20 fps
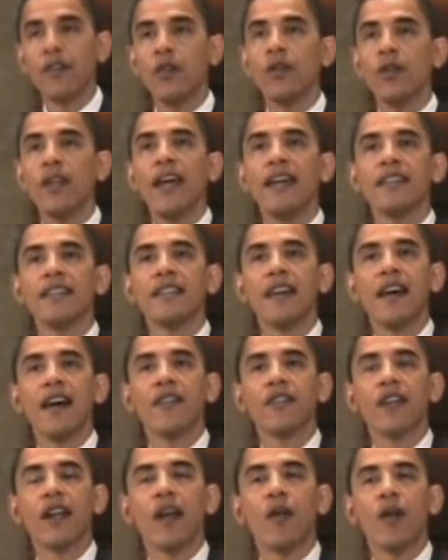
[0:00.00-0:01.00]
days
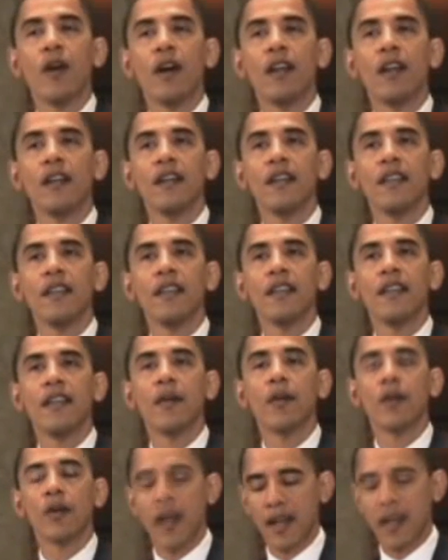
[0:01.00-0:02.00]
after I won the
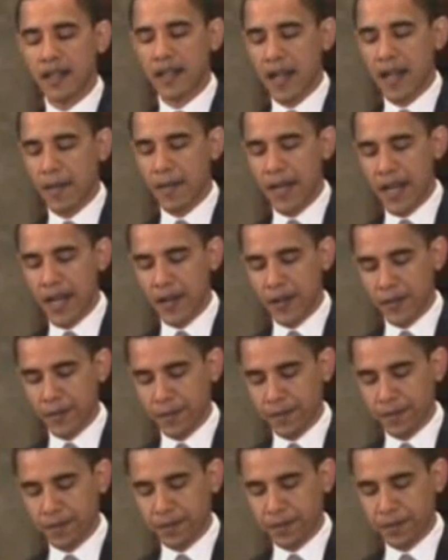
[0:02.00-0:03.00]
Democratic nomination
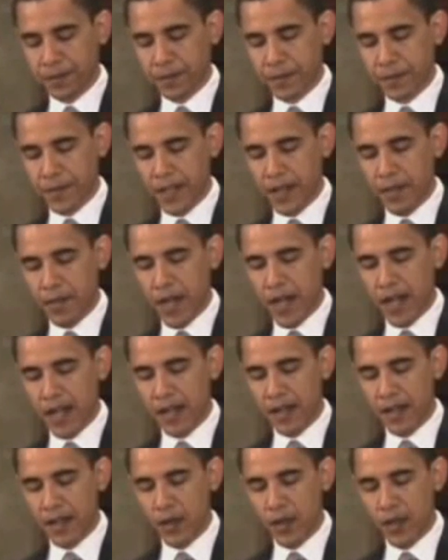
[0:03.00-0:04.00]
in my
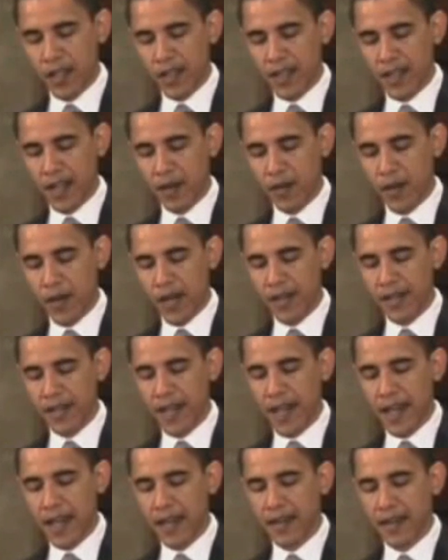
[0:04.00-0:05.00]
U.S. Senate race,
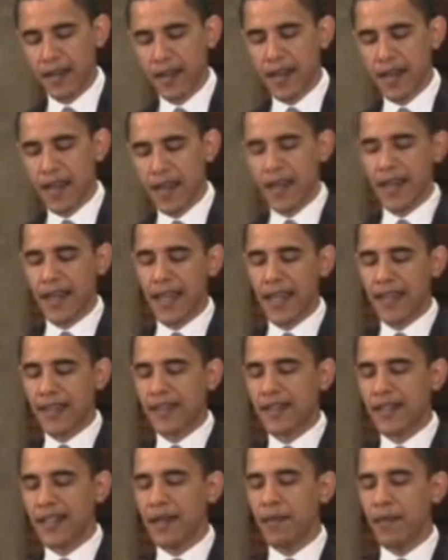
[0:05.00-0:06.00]
I get
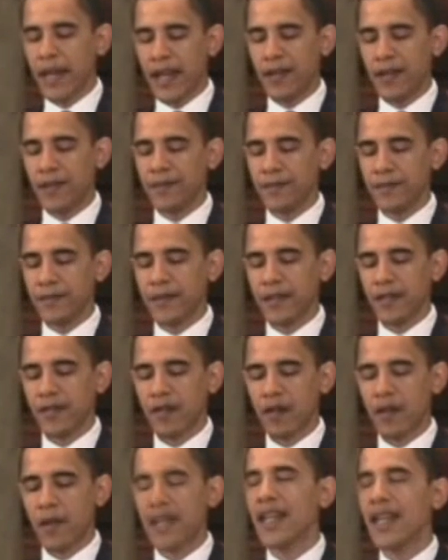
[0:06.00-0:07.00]
this email
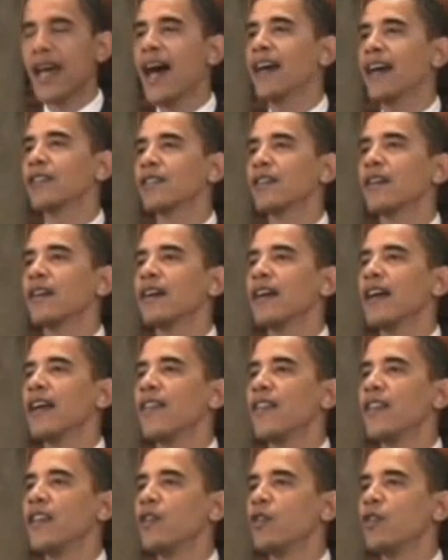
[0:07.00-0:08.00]
from a doctor
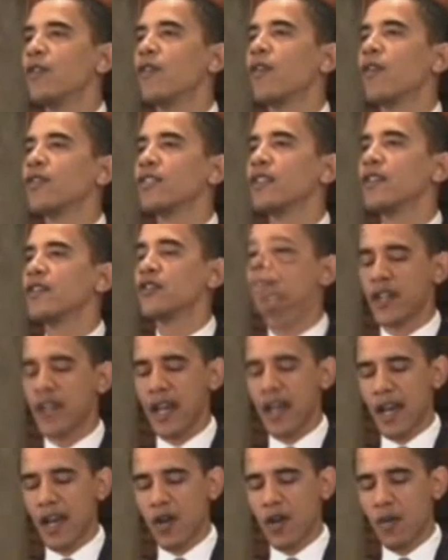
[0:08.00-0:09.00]
at the University of
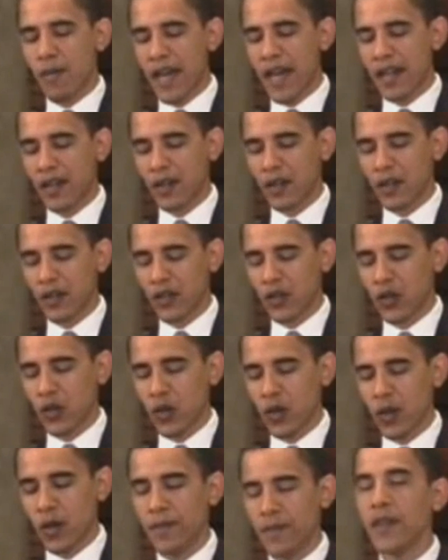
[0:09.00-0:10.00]
Chicago Medical
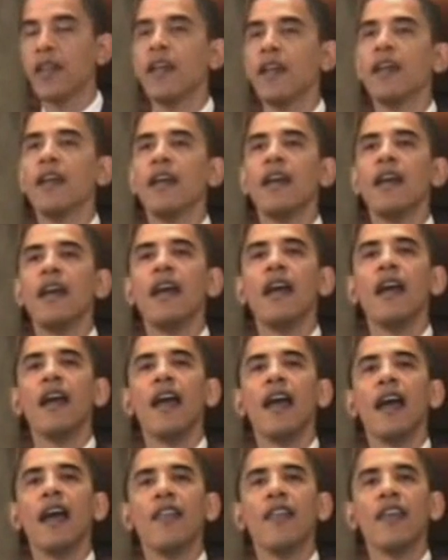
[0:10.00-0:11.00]
School,
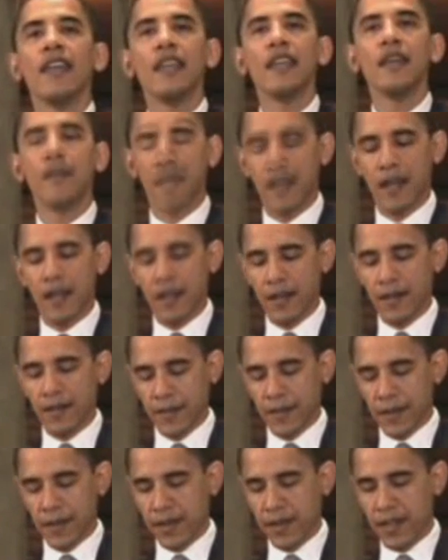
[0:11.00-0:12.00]
and the
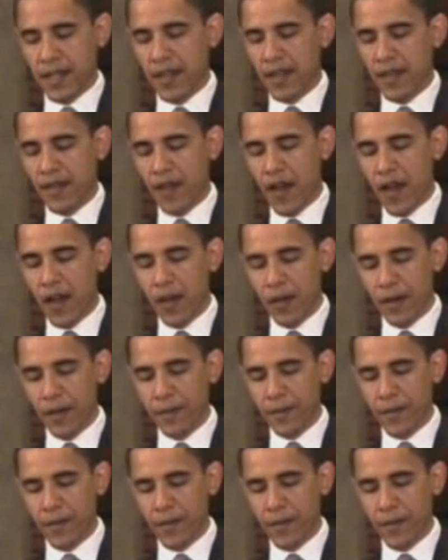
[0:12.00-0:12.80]
email said the following,